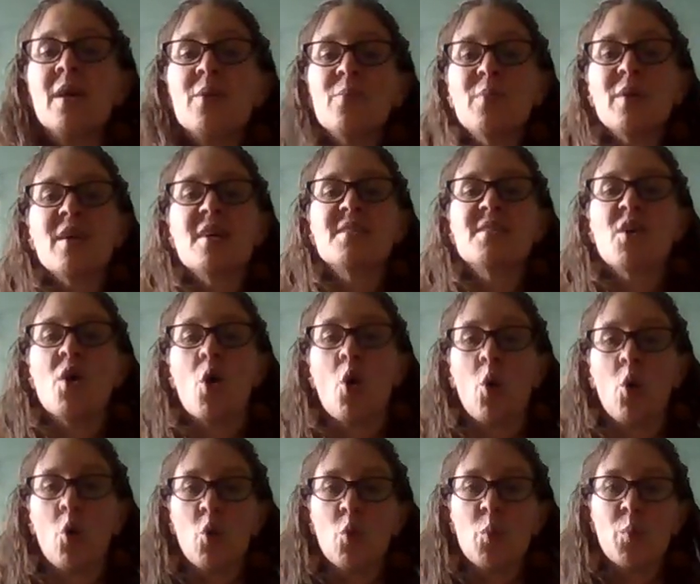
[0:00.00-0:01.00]
because it
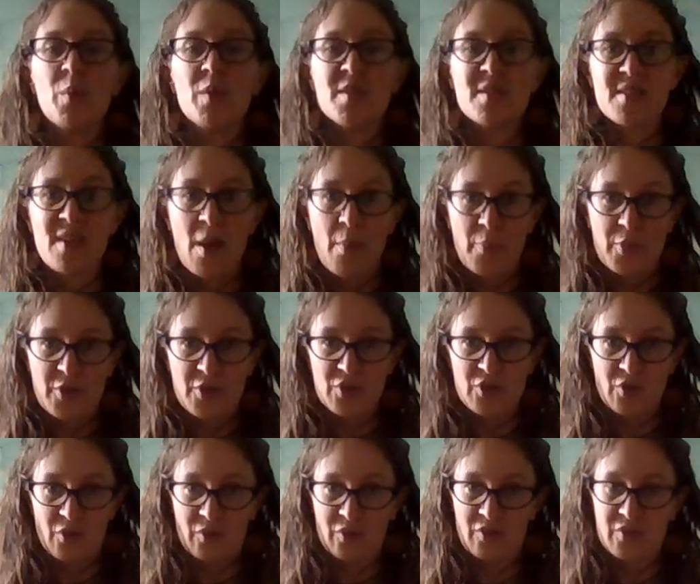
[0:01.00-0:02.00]
opens up the
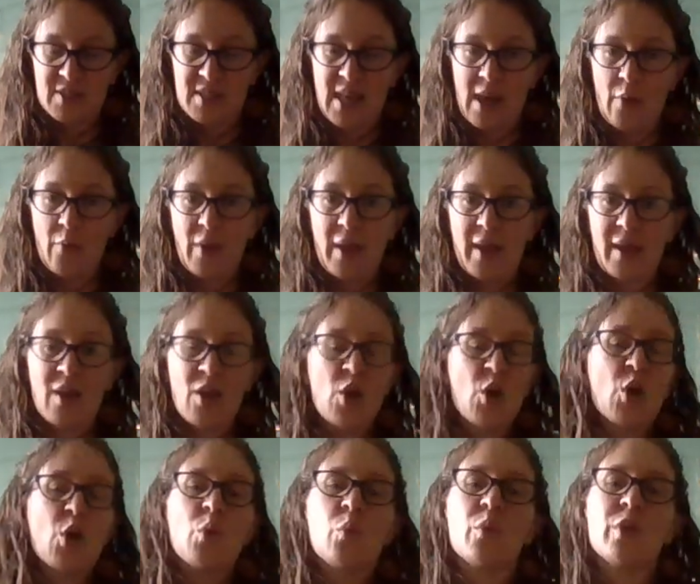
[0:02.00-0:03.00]
shoulders that way.
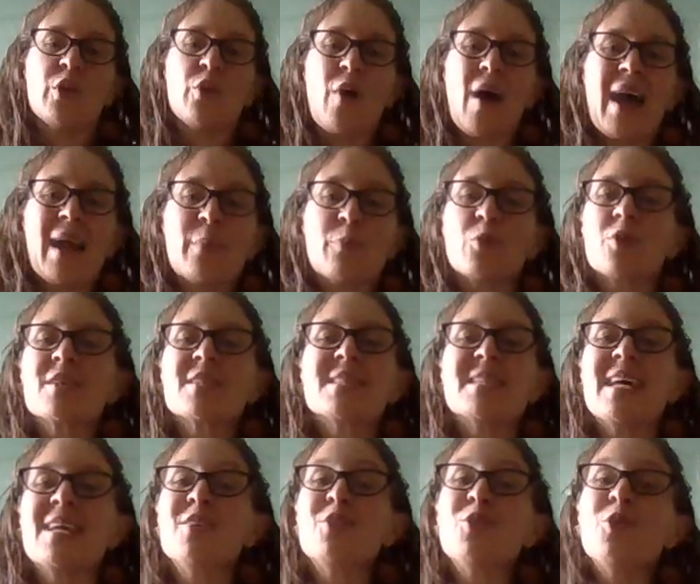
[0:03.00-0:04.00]
When you
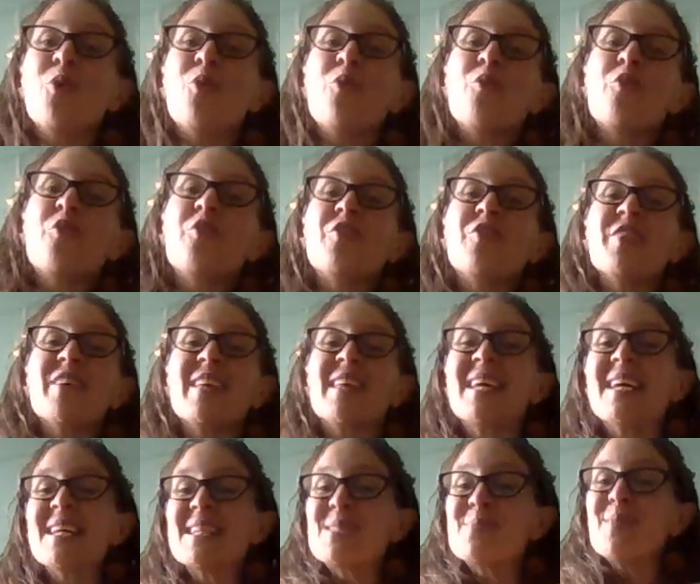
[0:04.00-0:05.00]
hyperextend, you don't feel
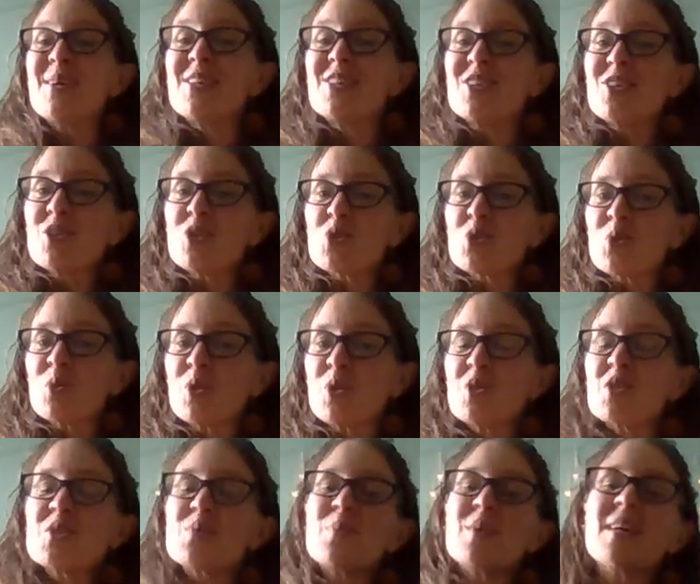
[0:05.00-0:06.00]
it as much in the
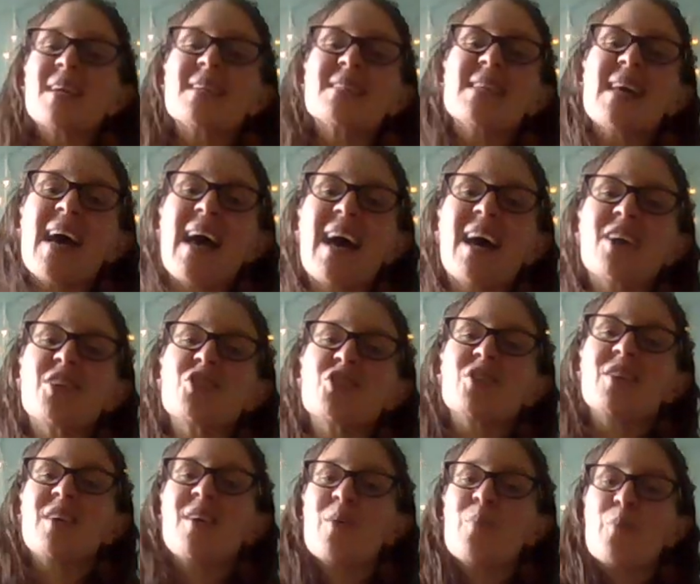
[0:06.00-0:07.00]
shoulders because it
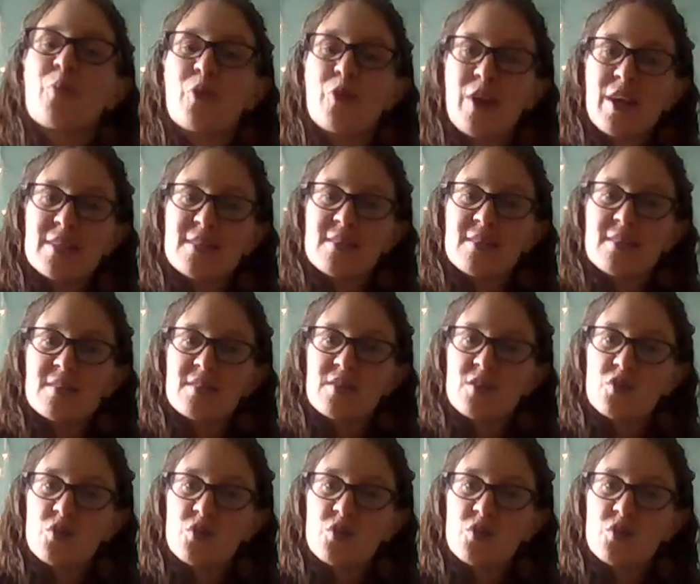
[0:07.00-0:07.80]
actually compresses the